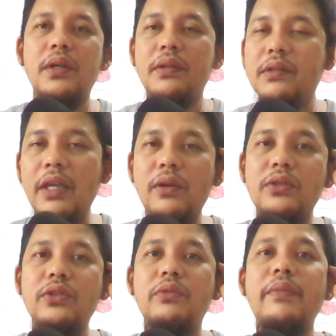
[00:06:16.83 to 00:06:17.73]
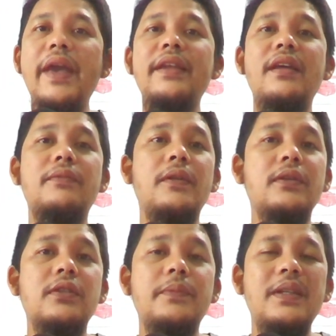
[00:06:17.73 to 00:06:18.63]
take on your mind that
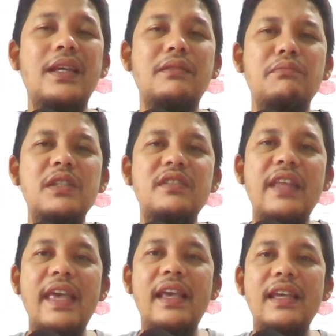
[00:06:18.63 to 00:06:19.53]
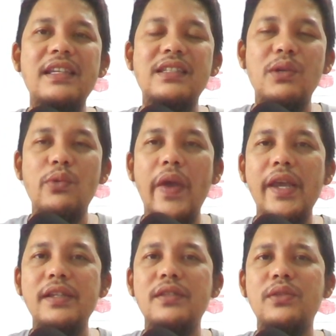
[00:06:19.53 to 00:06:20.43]
philosophy that mistake is a
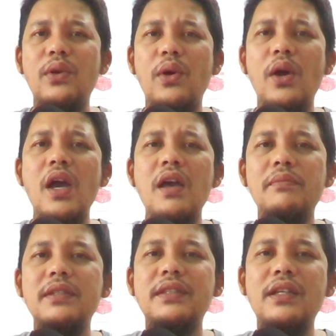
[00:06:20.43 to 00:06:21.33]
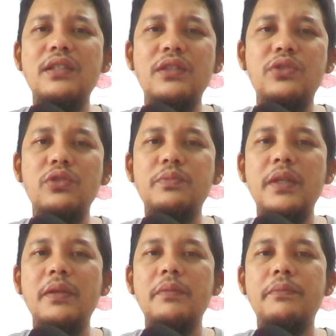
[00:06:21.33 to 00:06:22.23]
waste. So mistakes, it should
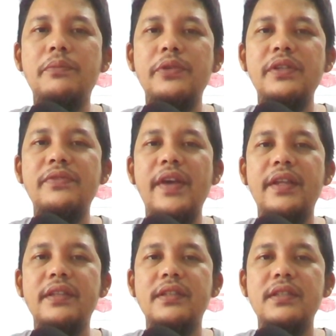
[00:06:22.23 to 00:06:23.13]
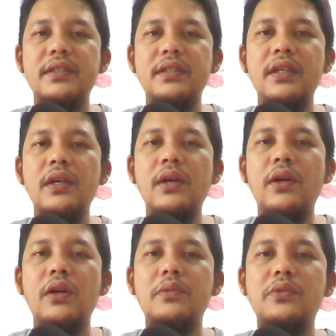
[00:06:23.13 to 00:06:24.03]
be prevent
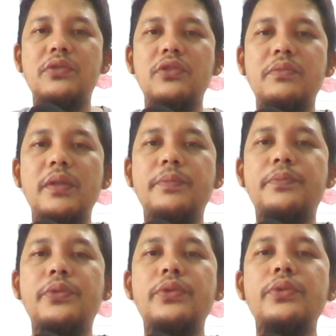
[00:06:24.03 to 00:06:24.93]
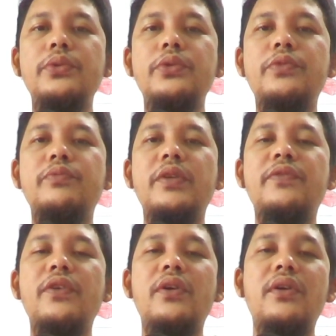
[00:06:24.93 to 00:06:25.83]
or should be proved
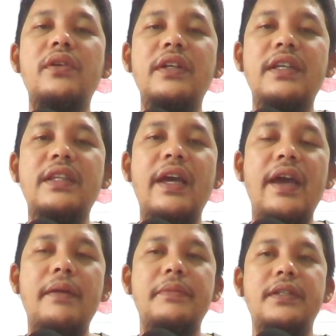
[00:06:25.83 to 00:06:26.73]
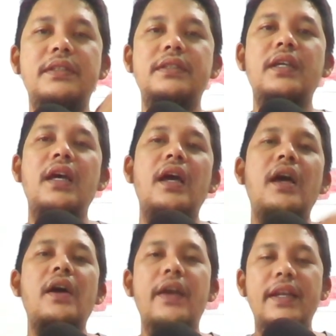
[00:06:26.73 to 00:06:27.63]
before it happens.
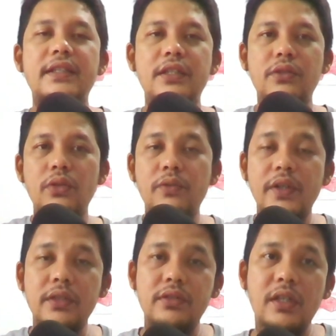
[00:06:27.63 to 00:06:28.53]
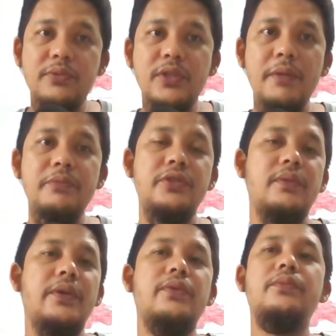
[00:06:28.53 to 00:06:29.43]
Okay, that's it. Don't forget to subscribe.
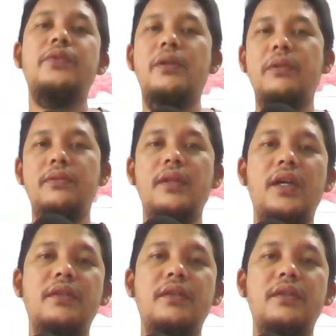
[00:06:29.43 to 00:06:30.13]
Assalamualaikum warahmatullahi